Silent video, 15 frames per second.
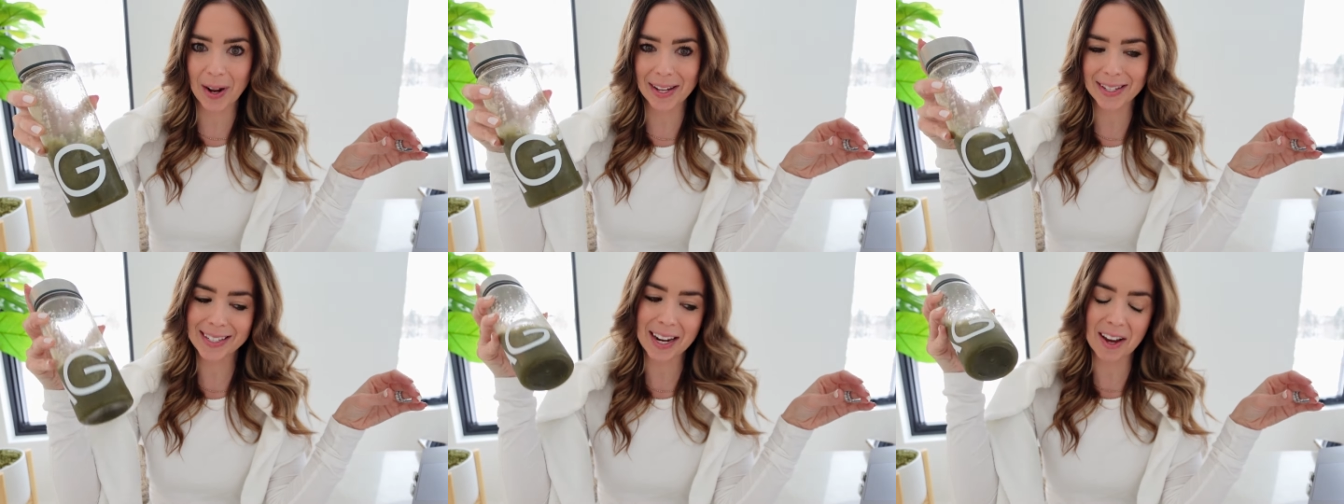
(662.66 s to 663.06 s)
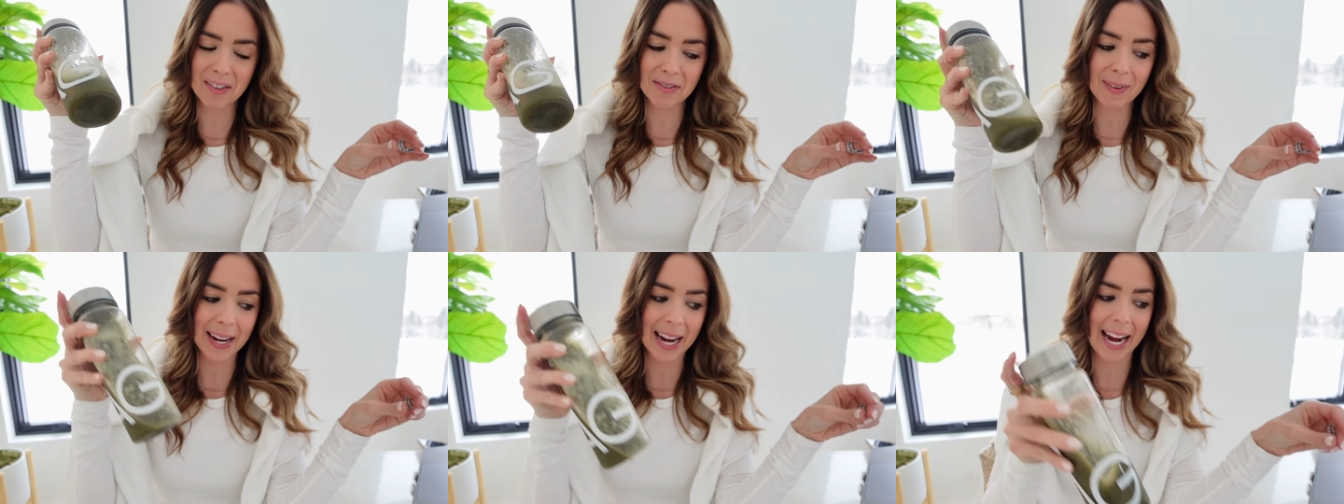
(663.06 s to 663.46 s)
rest
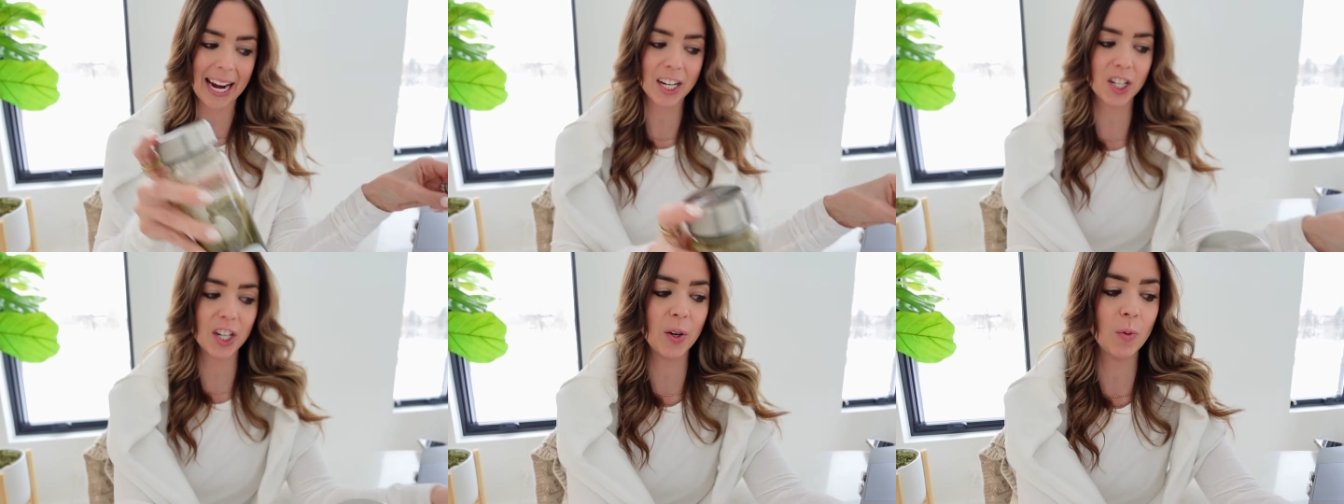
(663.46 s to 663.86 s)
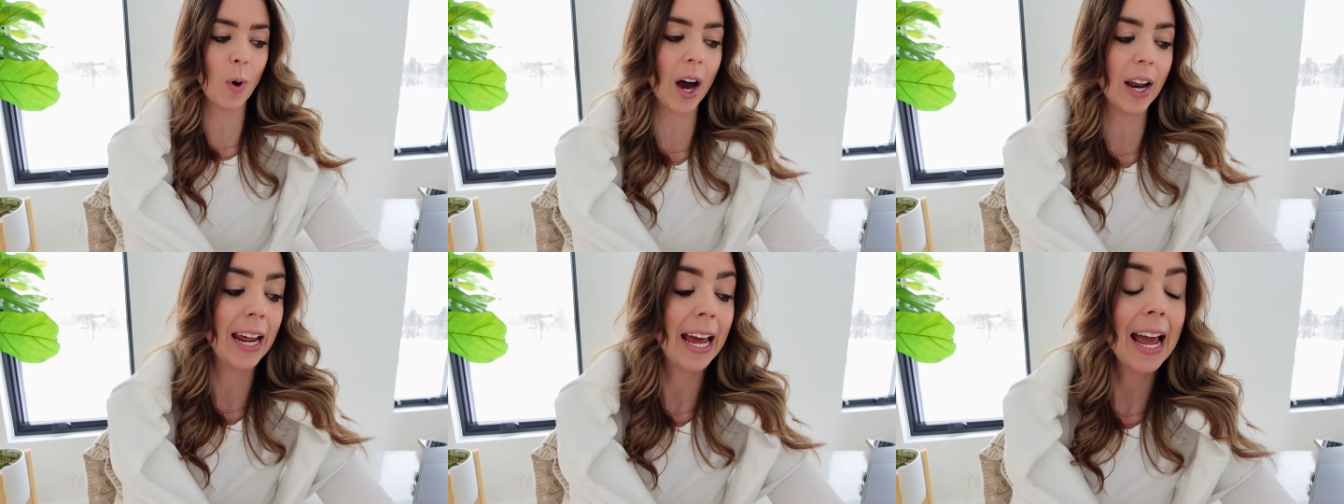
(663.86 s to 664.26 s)
of my
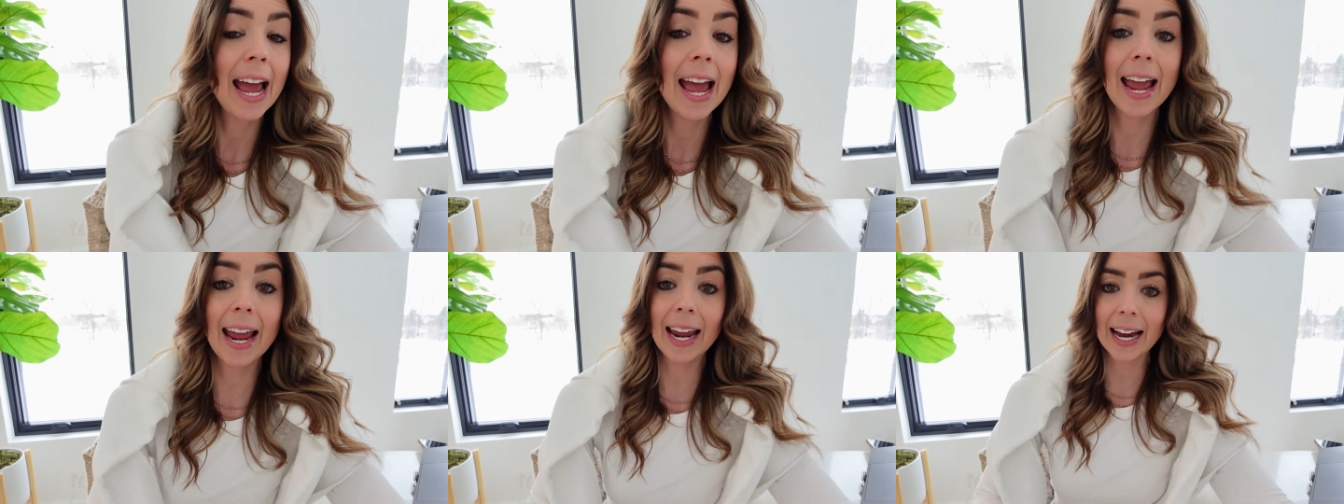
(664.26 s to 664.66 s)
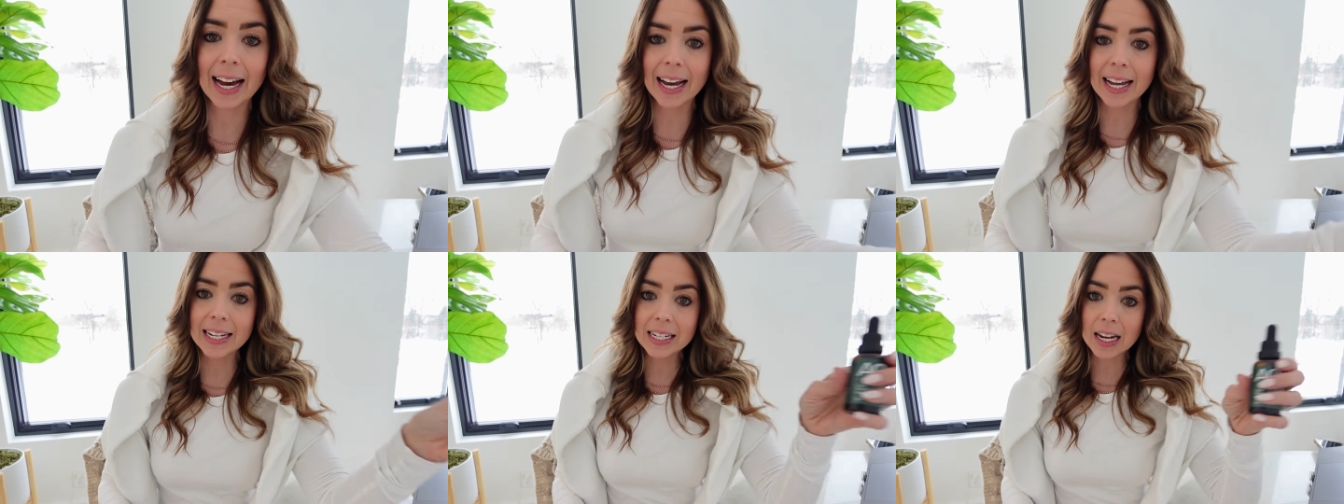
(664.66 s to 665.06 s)
AG1.
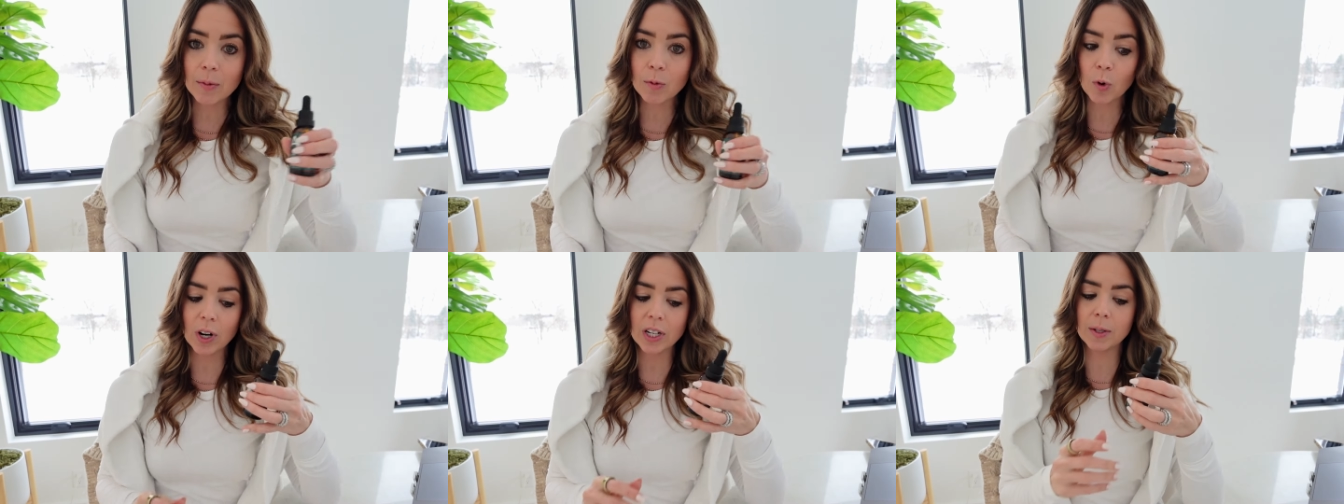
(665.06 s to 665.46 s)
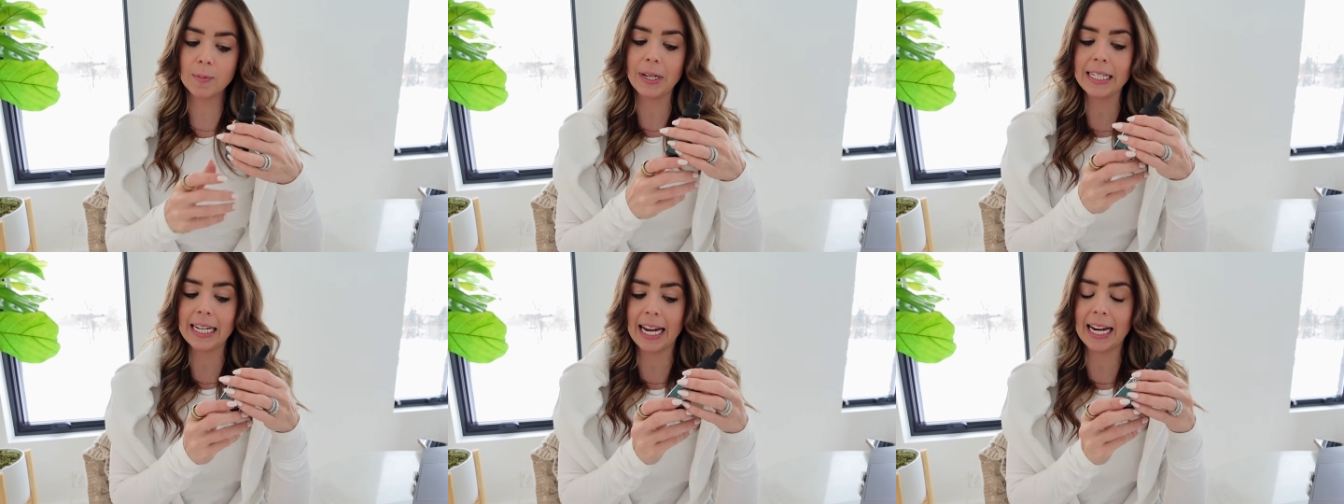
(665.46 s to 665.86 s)
And I'm going to
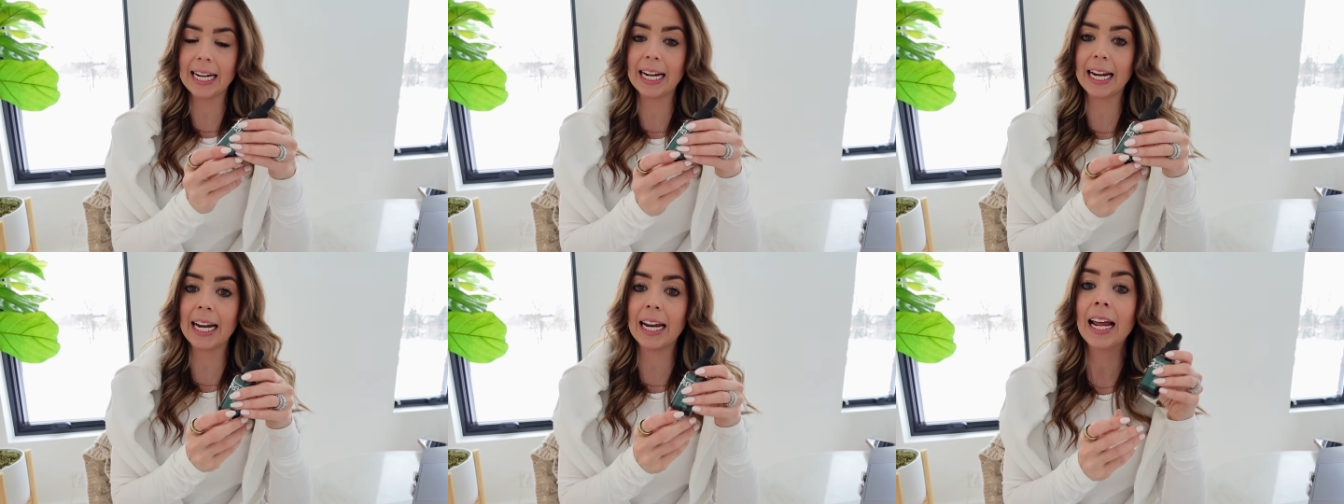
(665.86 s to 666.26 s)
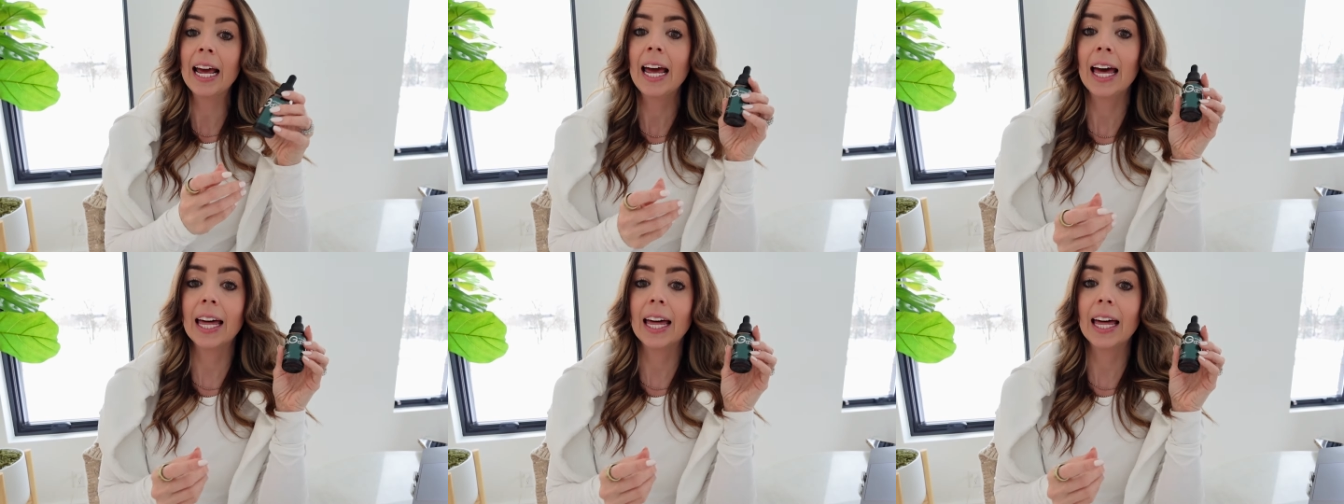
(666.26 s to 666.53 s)
be taking